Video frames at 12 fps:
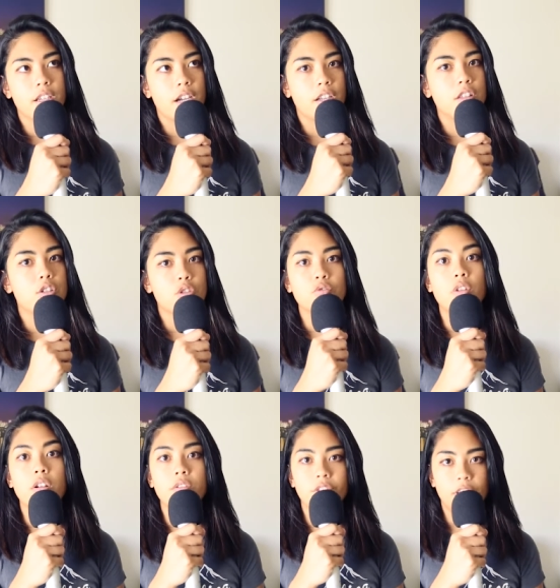kind of the
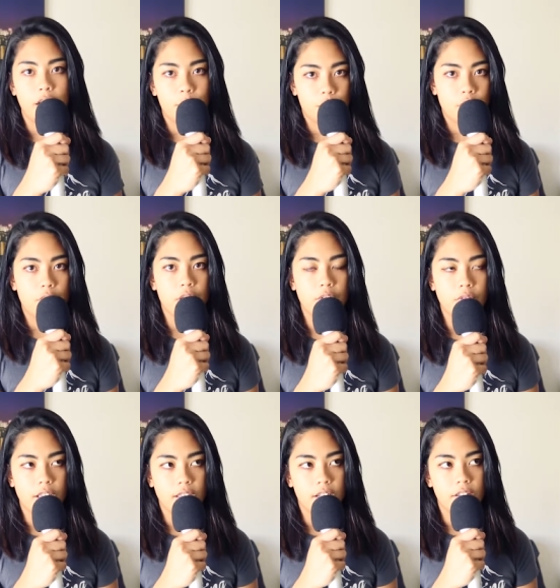struggles that I was going
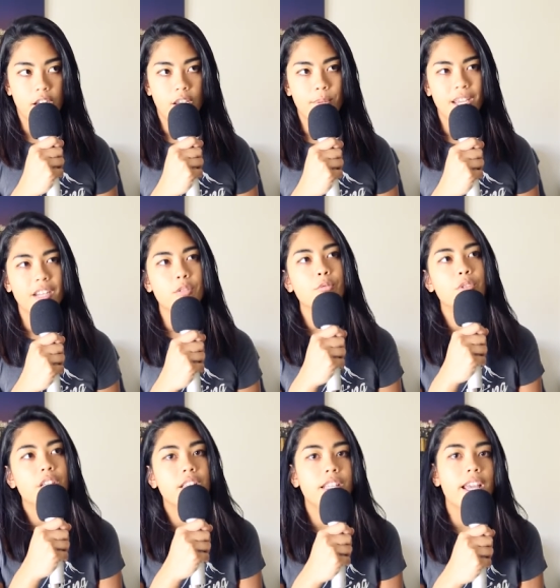through at that time. And it
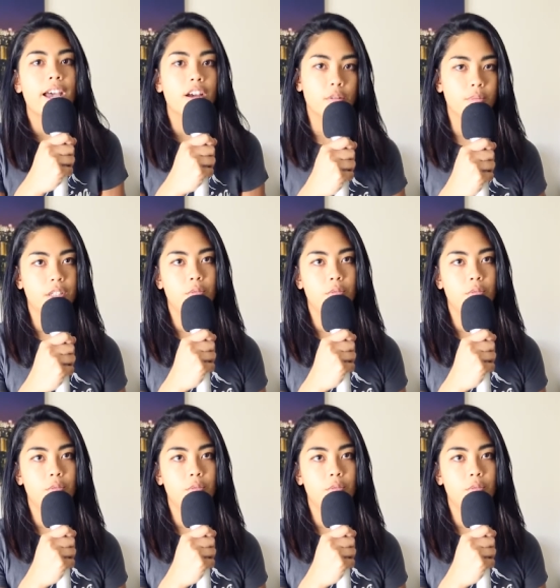really helped.